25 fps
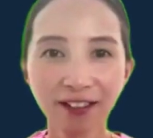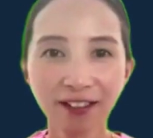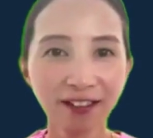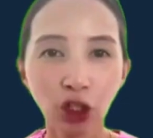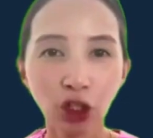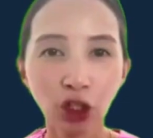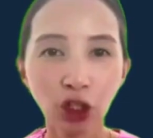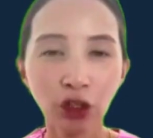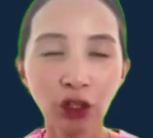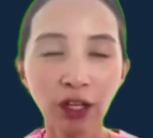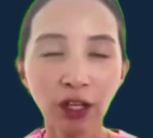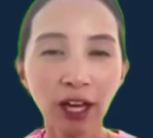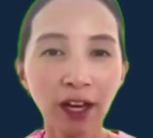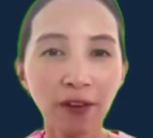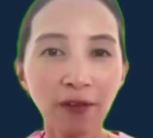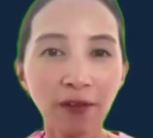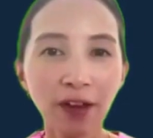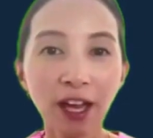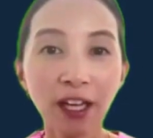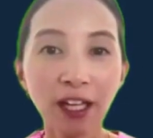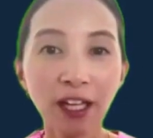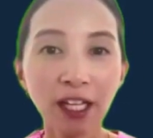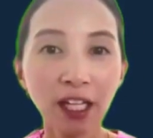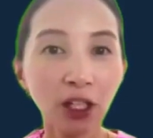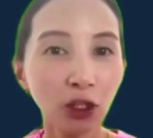Do you have
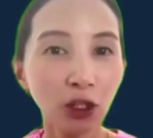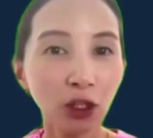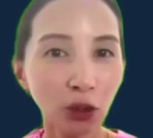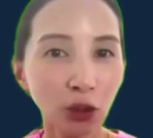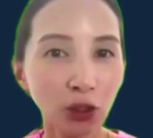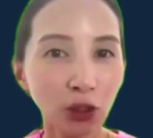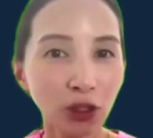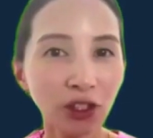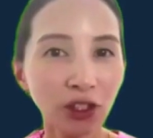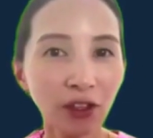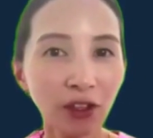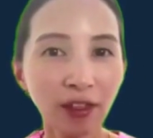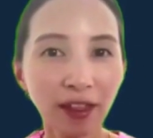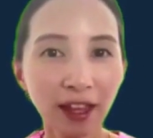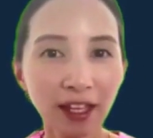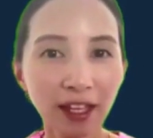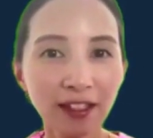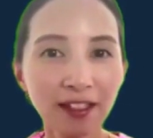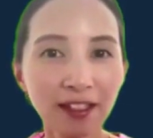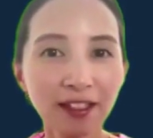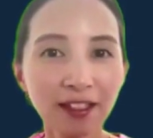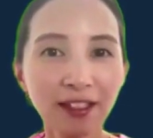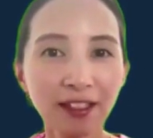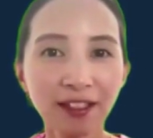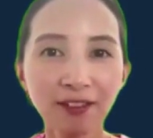any thoughts on
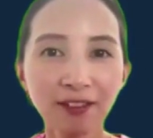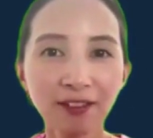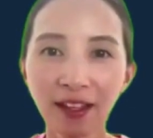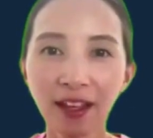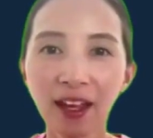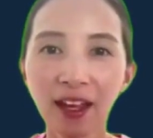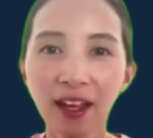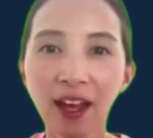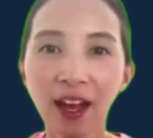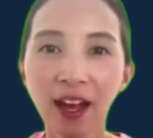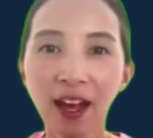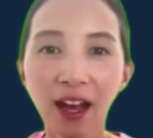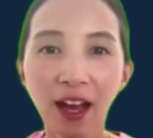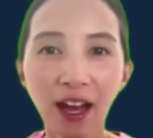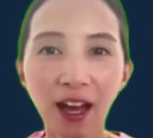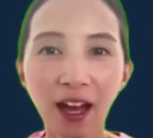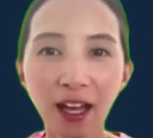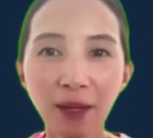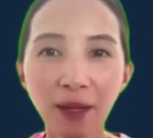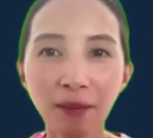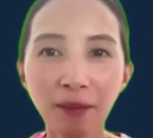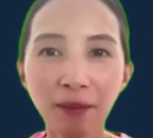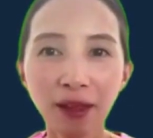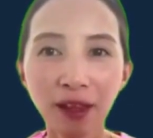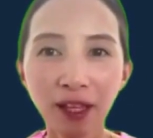this? I
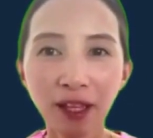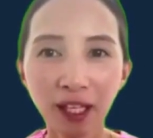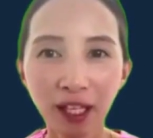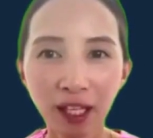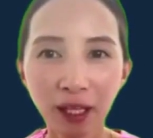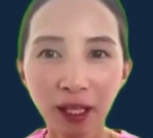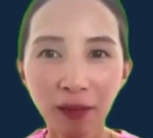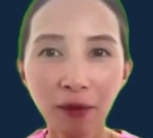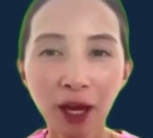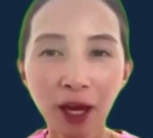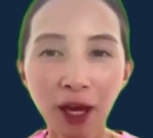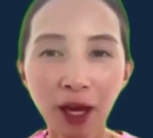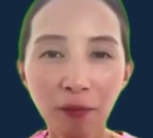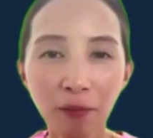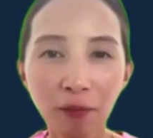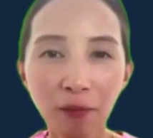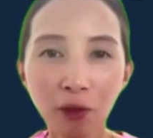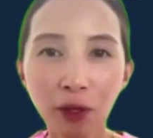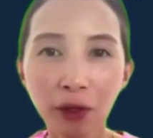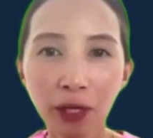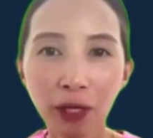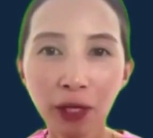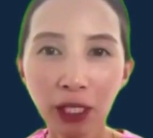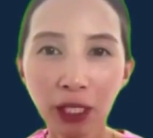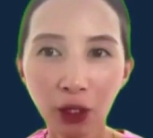believe
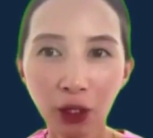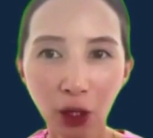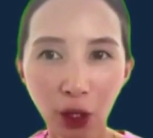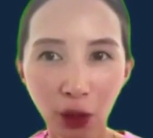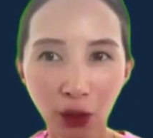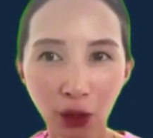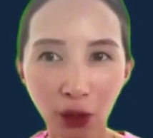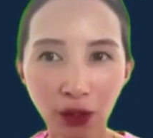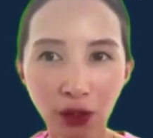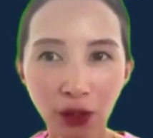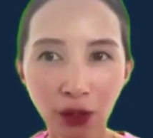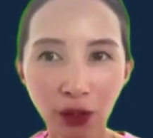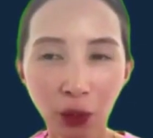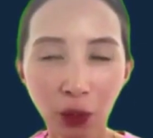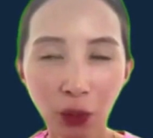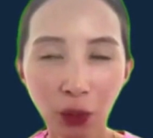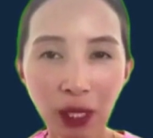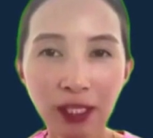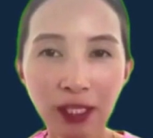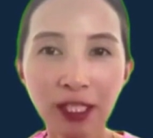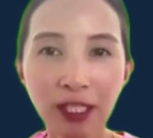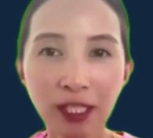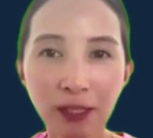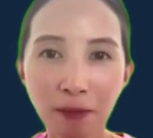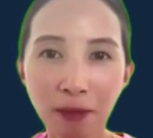everyone knows
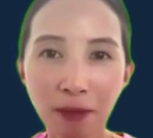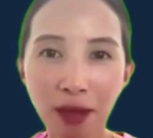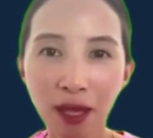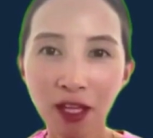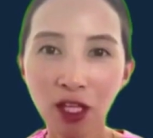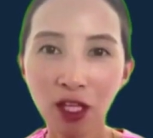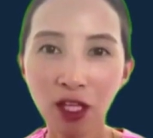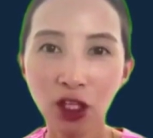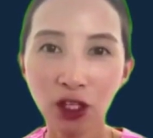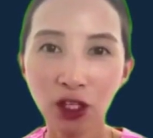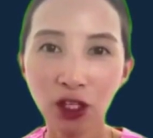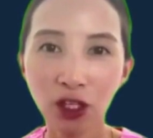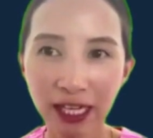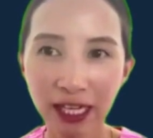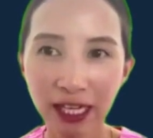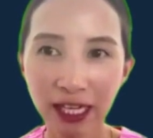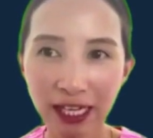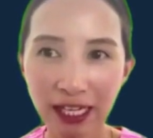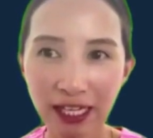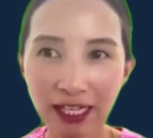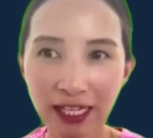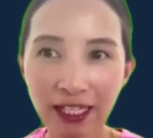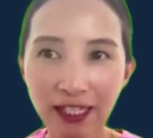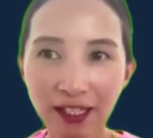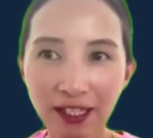what dementia
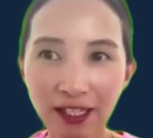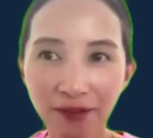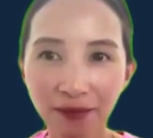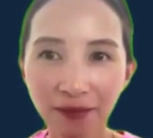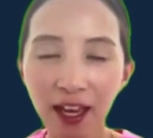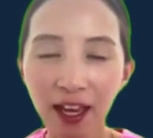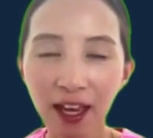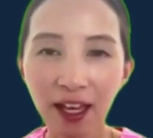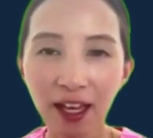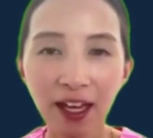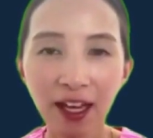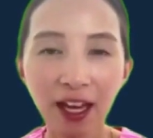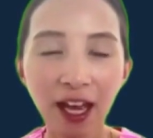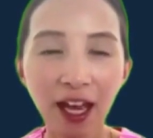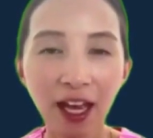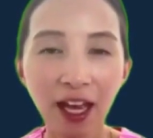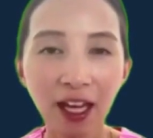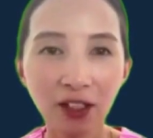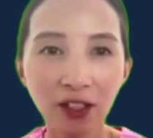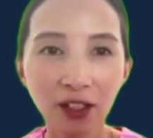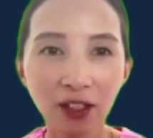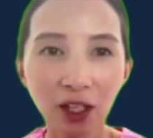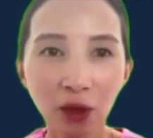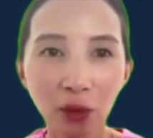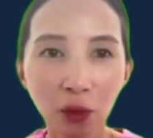is and
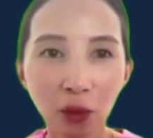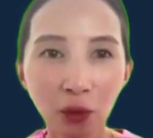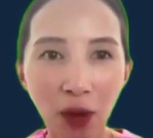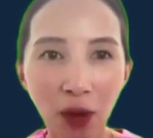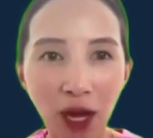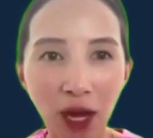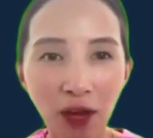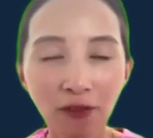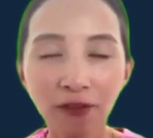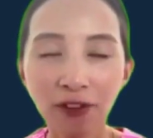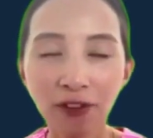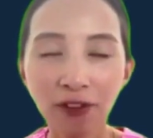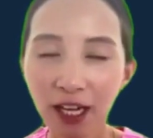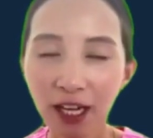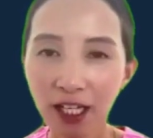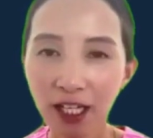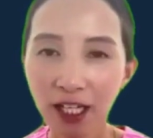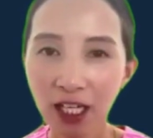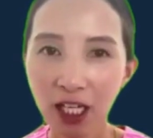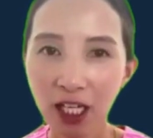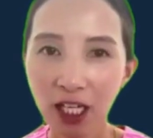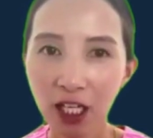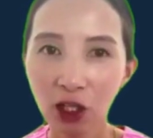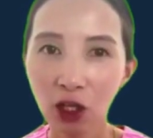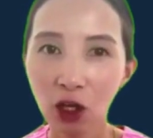has a rough
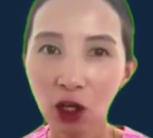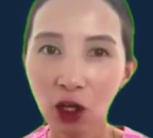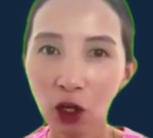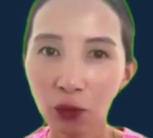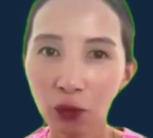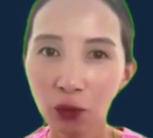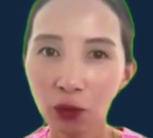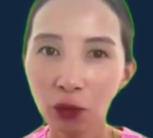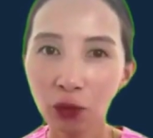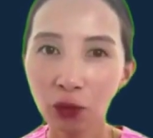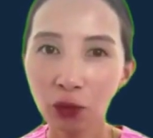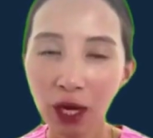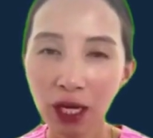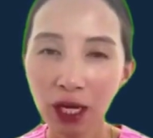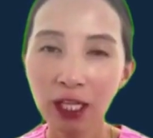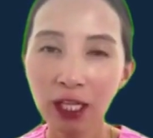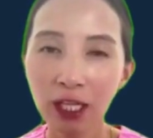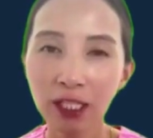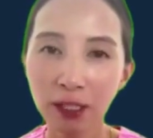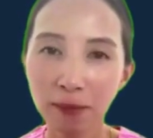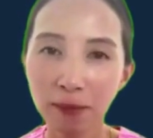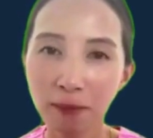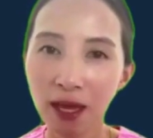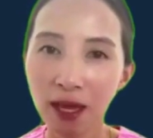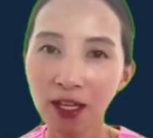idea of what
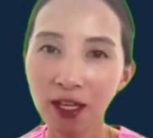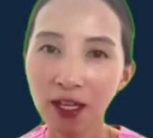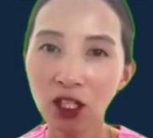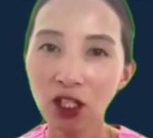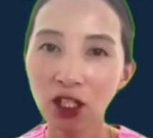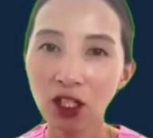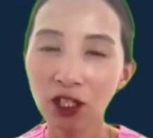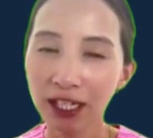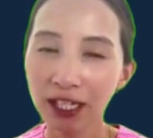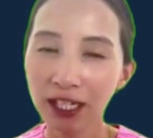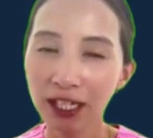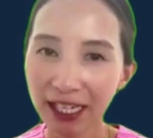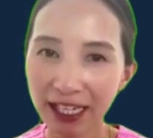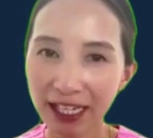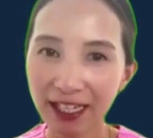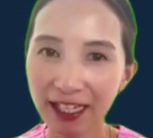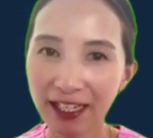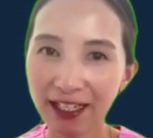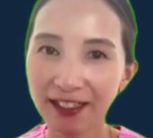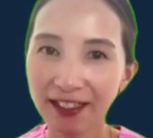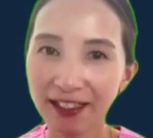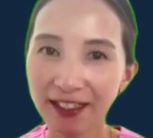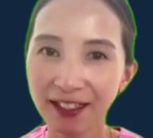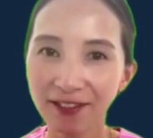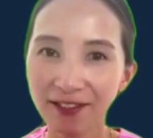dementia
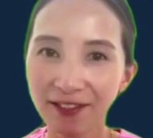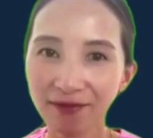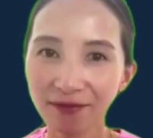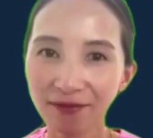is.